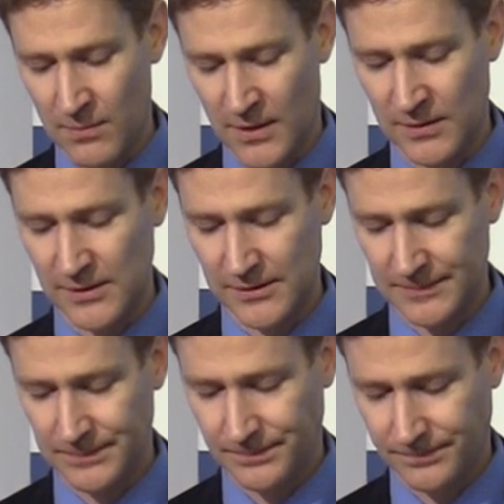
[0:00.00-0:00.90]
and Moscow.
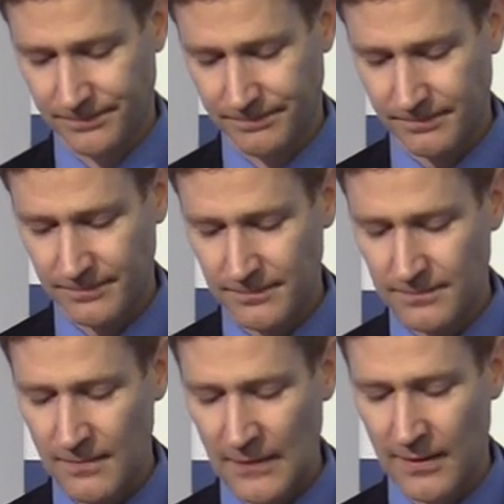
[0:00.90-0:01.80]

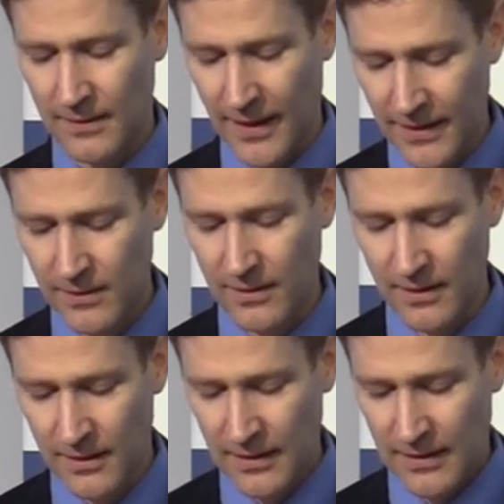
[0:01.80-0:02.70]
Like
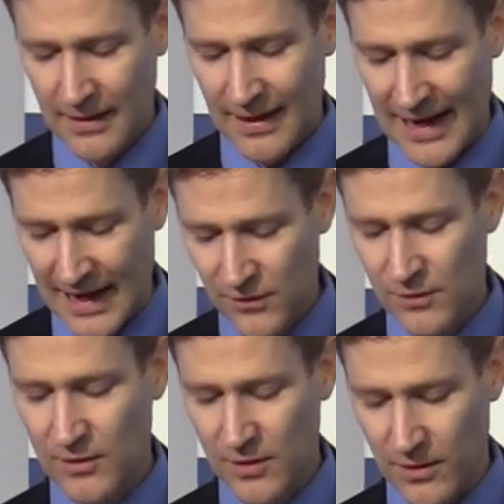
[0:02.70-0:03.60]
the
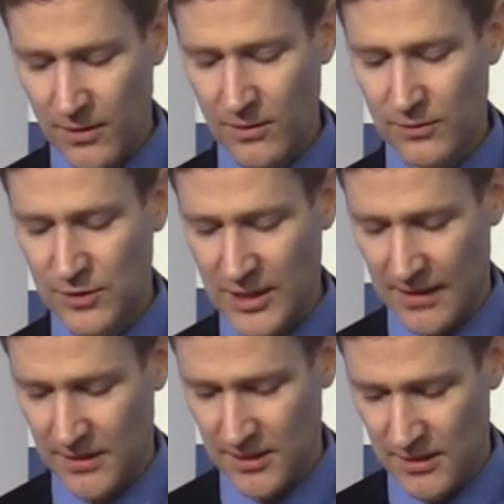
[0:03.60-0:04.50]
answer to those
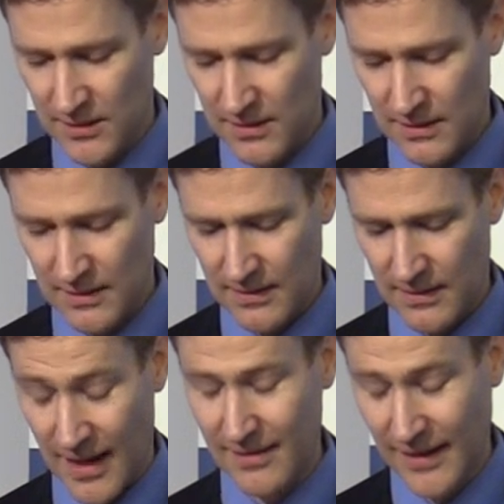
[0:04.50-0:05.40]
challenges,
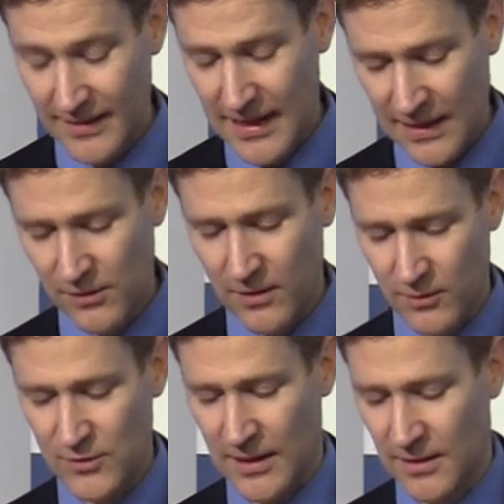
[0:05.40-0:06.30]
let the answer to
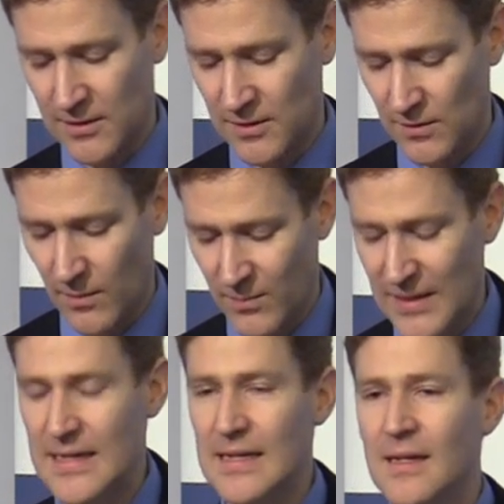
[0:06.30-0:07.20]
those challenges
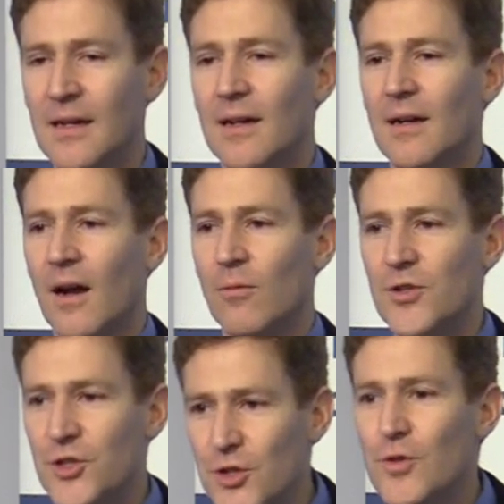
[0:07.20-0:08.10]
be a
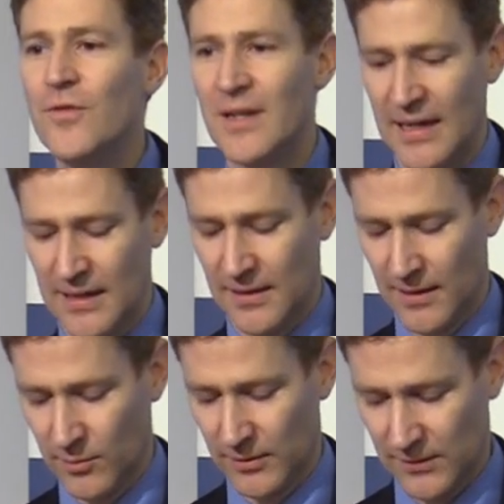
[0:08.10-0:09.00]
rejuvenated
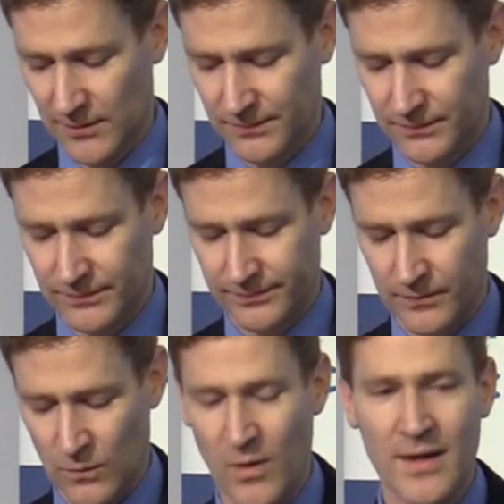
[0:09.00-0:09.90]
liberalism,
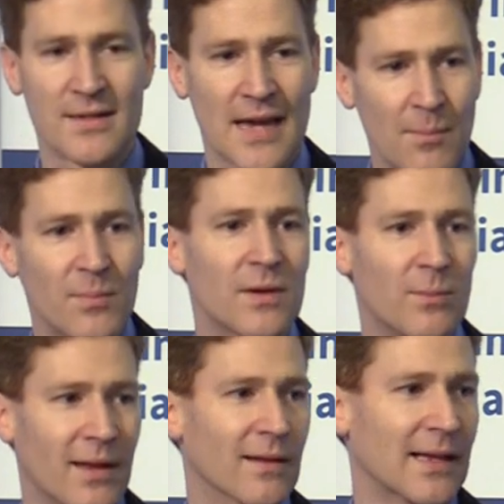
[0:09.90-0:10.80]
one
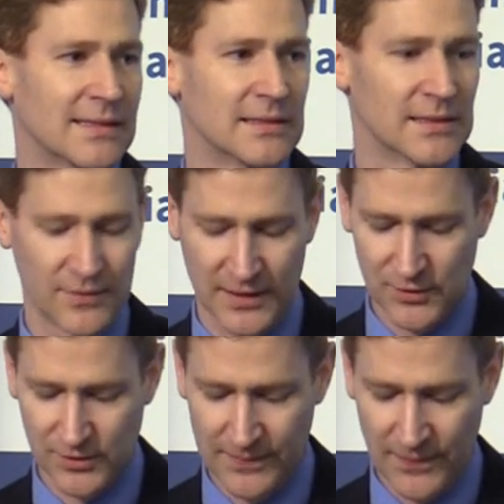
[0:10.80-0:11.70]
tempered by the lessons of
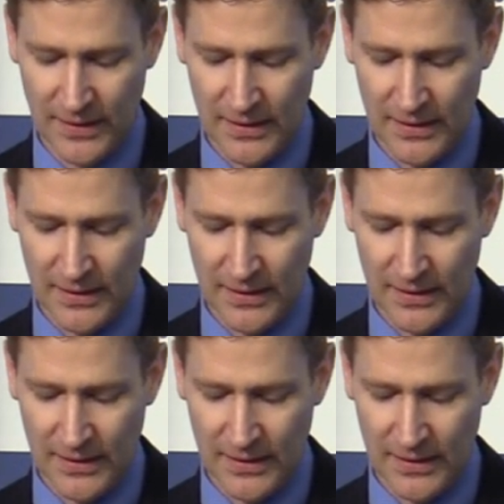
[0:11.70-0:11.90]
history